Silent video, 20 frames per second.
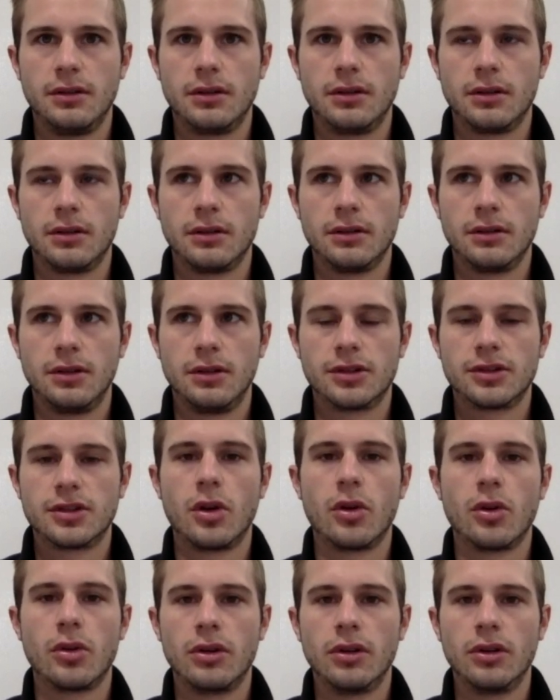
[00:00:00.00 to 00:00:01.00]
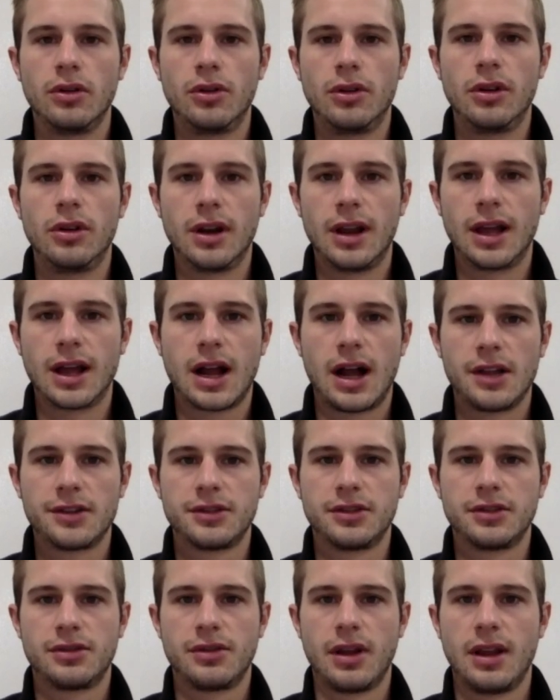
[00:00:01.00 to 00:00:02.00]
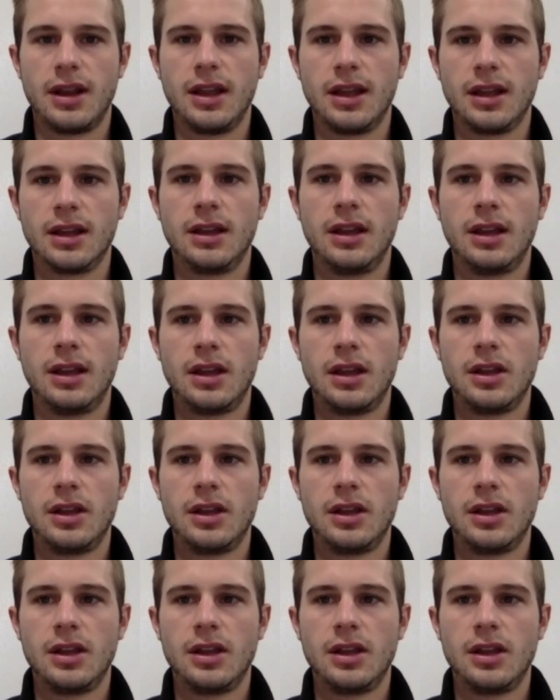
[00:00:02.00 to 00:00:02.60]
you're so good at concentrating